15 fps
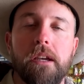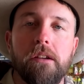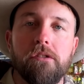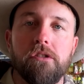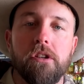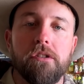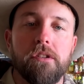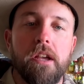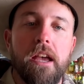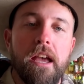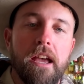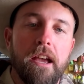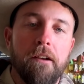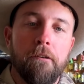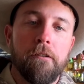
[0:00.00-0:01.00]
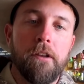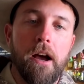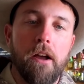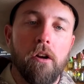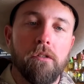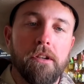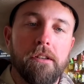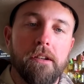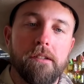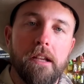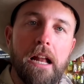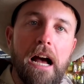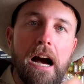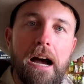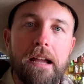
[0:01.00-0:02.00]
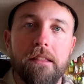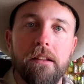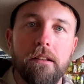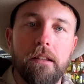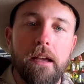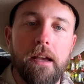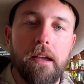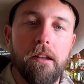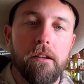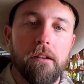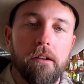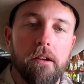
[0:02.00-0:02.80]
It's just, not only does it hide the lead,